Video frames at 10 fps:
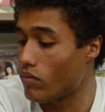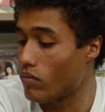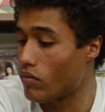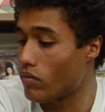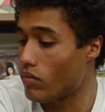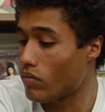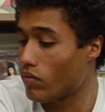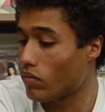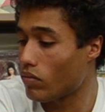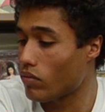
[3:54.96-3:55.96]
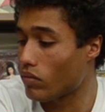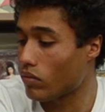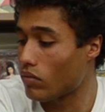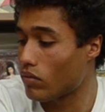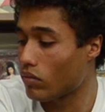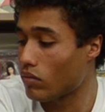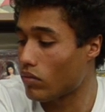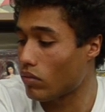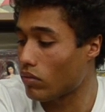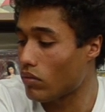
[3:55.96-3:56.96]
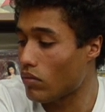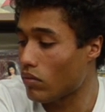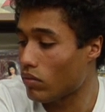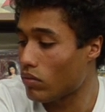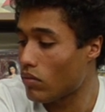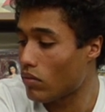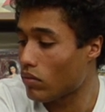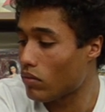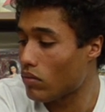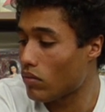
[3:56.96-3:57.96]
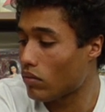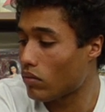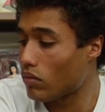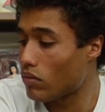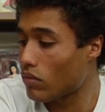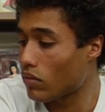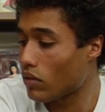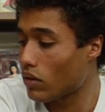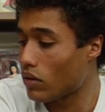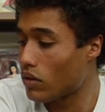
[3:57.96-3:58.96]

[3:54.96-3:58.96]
[no speech]